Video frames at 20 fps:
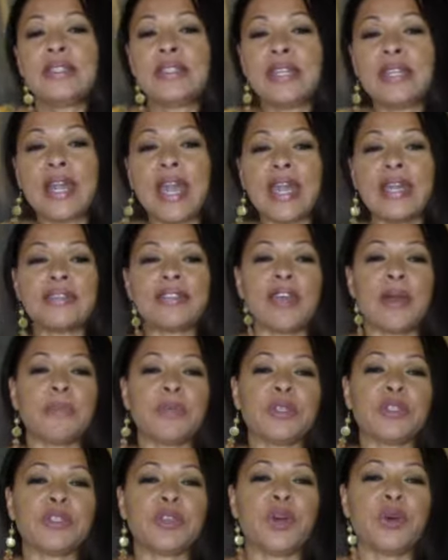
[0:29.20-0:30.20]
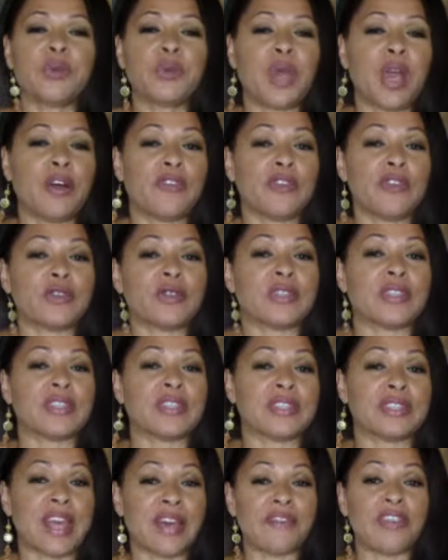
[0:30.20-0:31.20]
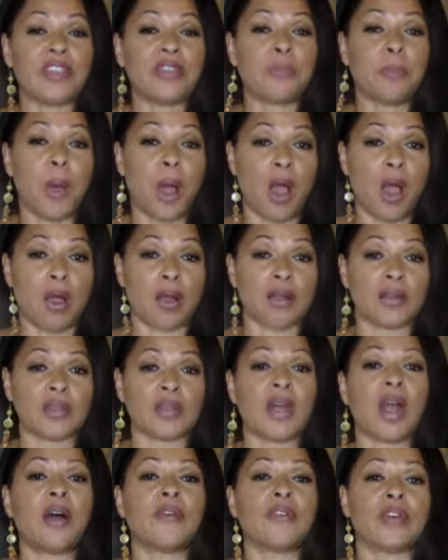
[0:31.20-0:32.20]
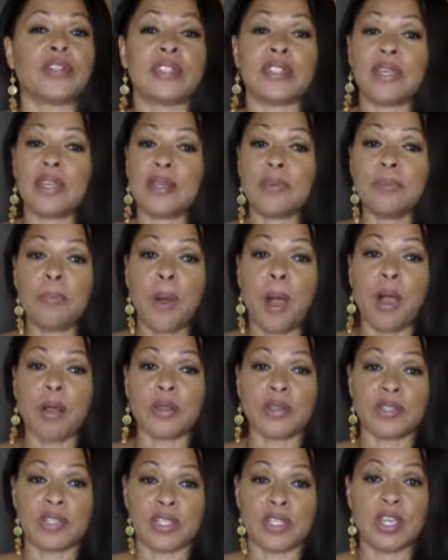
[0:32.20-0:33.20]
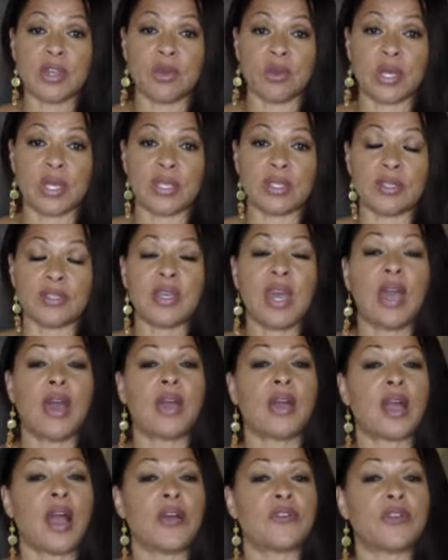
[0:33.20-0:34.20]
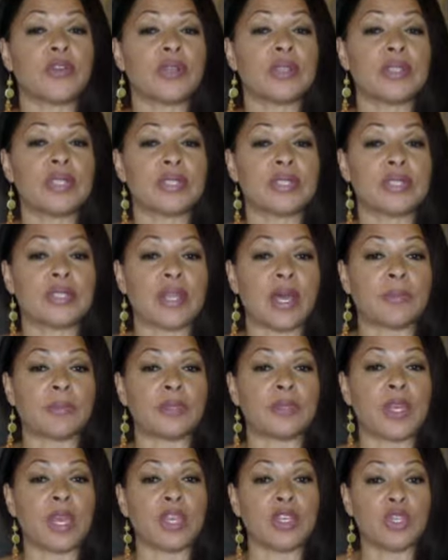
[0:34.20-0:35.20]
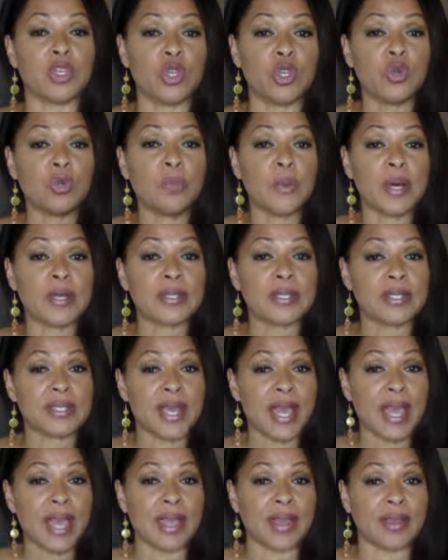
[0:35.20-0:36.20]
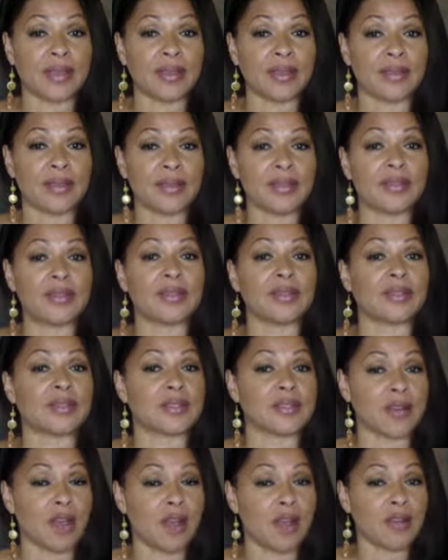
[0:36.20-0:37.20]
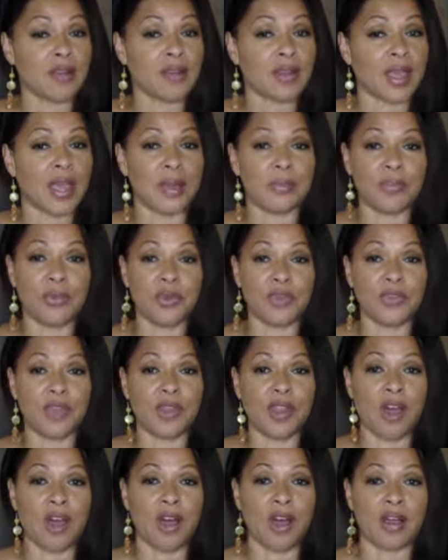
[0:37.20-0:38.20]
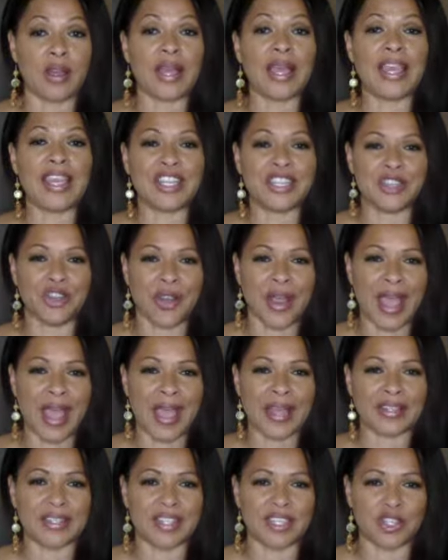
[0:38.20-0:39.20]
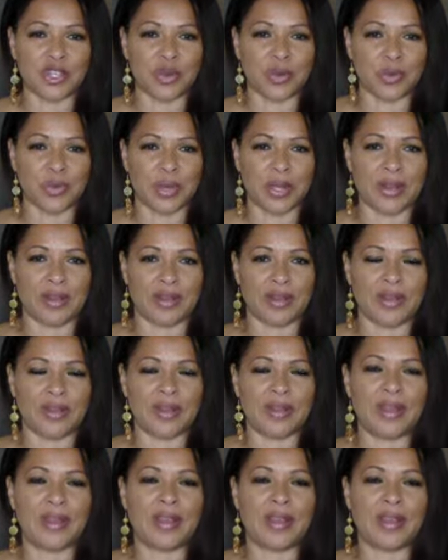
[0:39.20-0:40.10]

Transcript: Today's episode covers the 7th part of a 10-part series covering the steps that you must take to start and move along in your acting career.